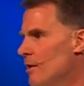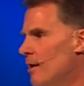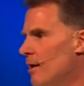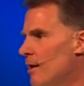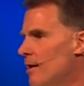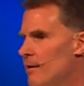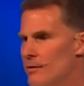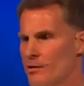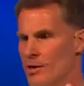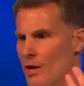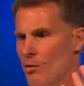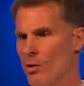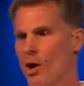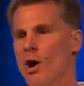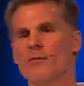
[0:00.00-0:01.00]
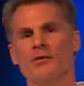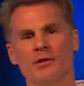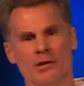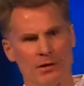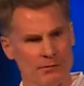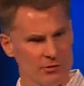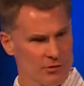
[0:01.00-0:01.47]
They would often
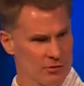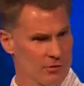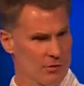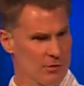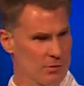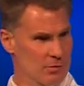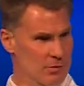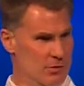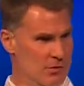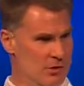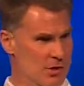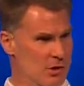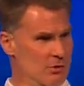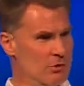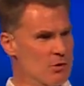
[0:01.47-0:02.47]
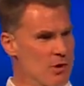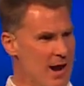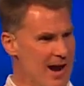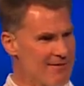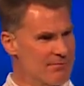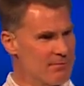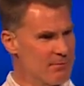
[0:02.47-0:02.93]
give skilled
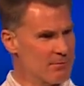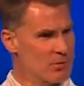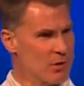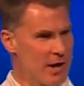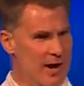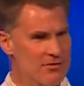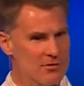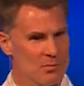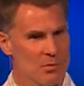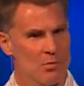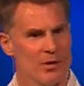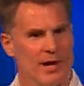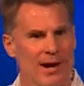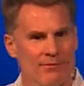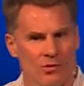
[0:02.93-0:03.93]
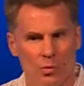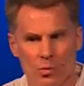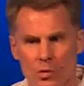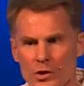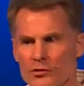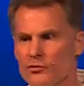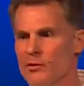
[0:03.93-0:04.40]
craftsmen would have the
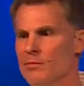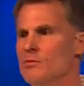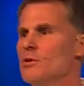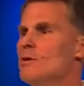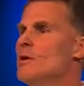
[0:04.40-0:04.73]
wisdom